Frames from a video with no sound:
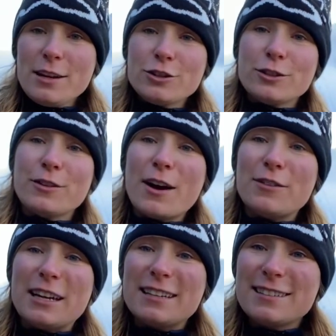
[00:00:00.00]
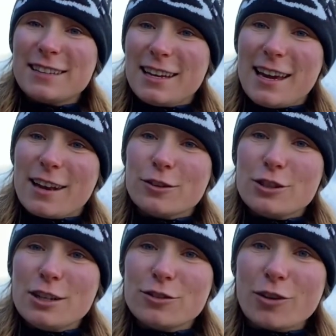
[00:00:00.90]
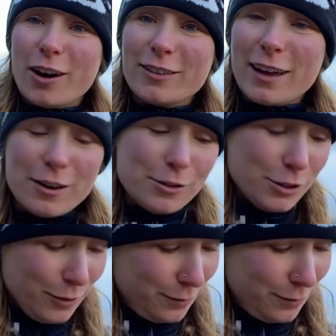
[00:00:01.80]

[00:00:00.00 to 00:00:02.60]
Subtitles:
And if you have any sticky energy, drawing that out too.